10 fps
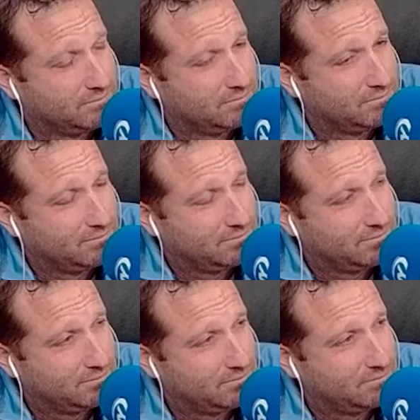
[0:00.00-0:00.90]

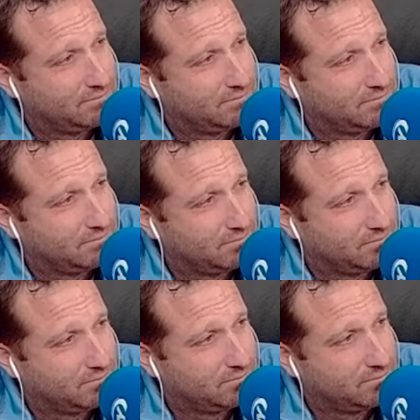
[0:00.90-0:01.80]

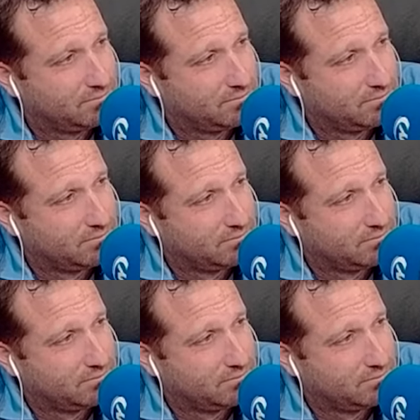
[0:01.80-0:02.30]
(silent)